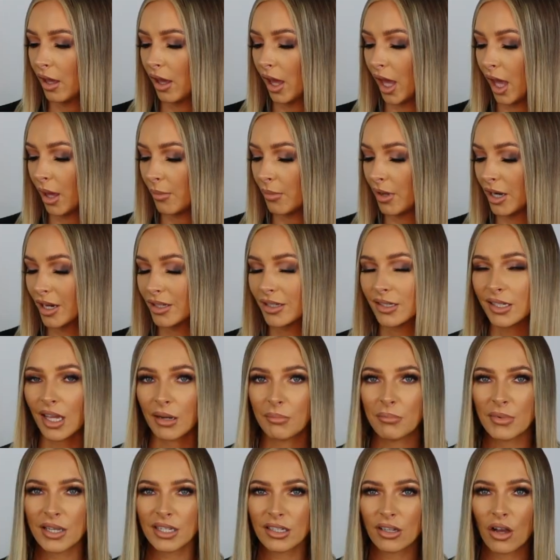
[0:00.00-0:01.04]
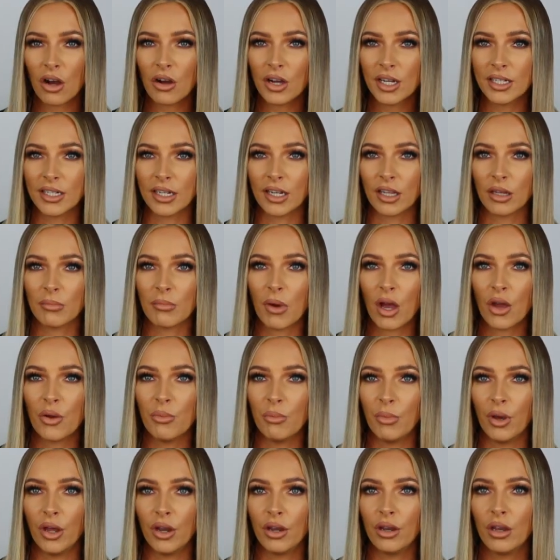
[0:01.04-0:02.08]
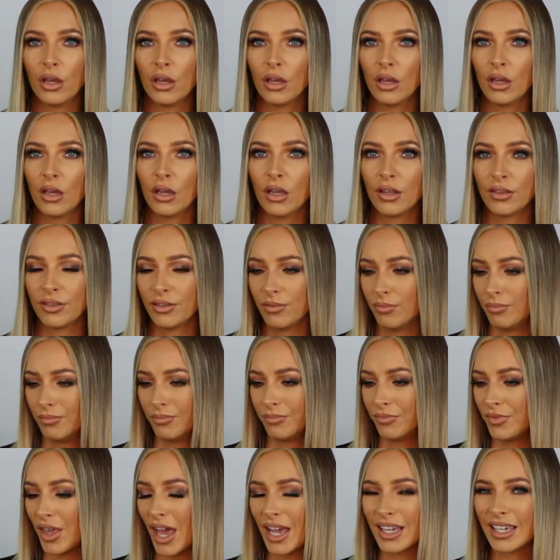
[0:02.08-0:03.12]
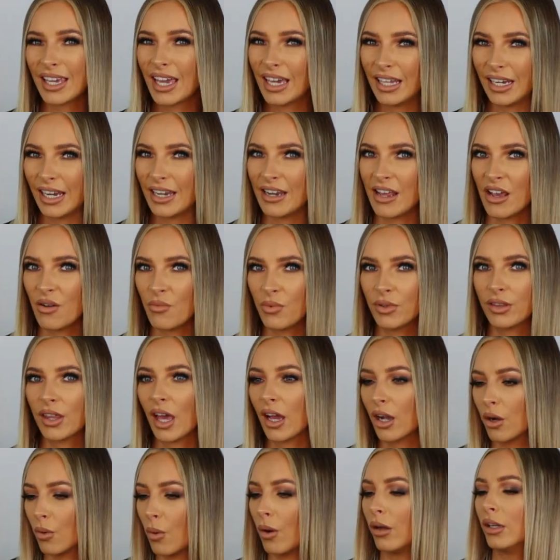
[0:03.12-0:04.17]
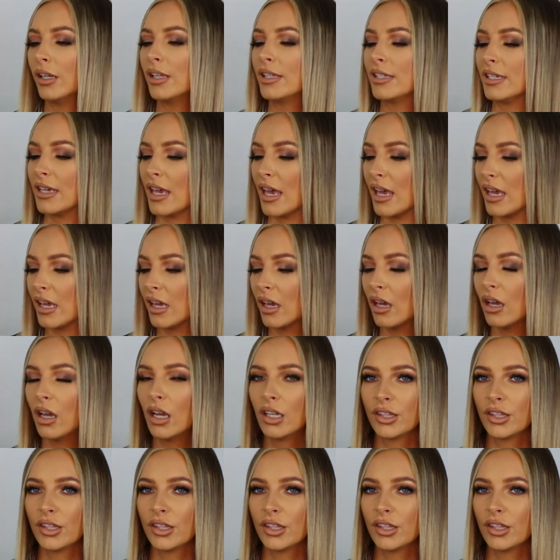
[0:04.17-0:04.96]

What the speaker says: And as I said, Missguided at the moment, they're killing it with their quality.